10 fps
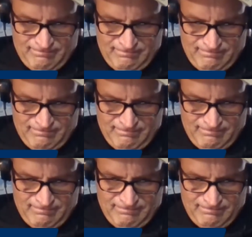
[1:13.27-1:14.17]

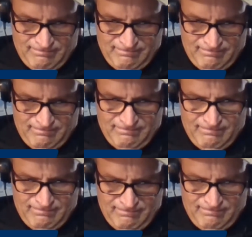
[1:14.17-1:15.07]

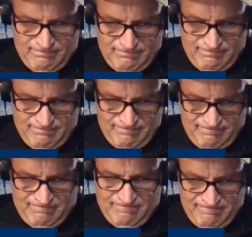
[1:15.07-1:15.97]

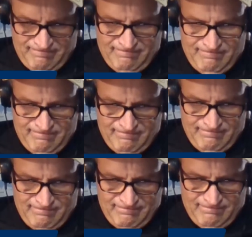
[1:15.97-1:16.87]

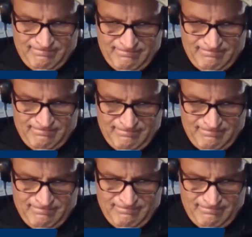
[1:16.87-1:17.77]

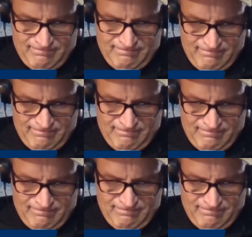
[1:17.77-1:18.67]

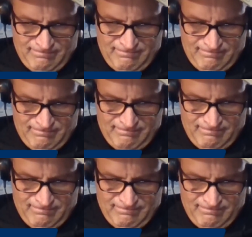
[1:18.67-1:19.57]

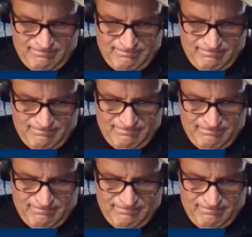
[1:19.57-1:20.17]
This person isn't speaking.